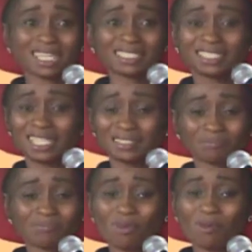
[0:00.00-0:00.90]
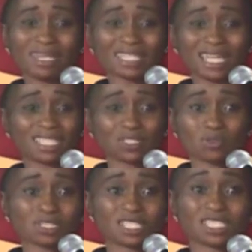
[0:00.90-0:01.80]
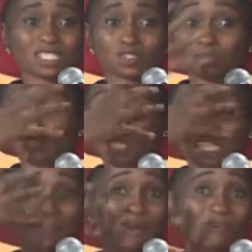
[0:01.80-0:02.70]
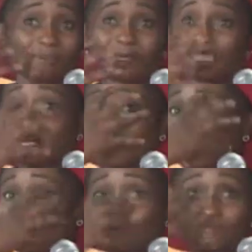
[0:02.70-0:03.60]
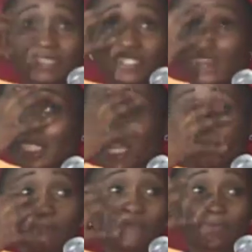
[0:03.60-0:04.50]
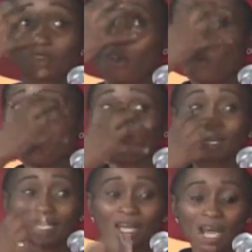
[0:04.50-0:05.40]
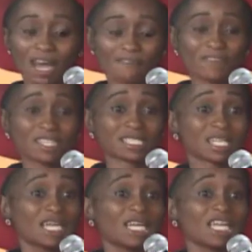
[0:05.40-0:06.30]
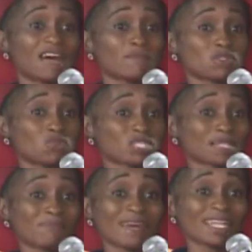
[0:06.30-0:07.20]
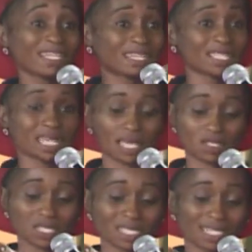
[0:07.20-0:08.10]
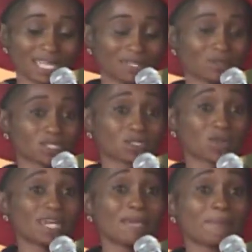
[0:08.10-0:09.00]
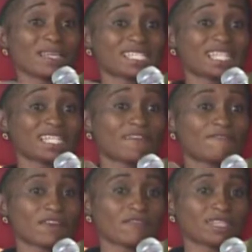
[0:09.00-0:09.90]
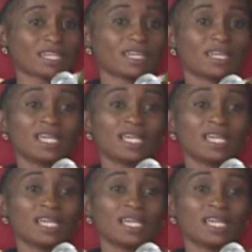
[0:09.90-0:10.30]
in a moment like this, she was just sitting, something just came out from his face, like pimples all over her face. He had been using many things. I just sent the anointing oil. Immediately the very day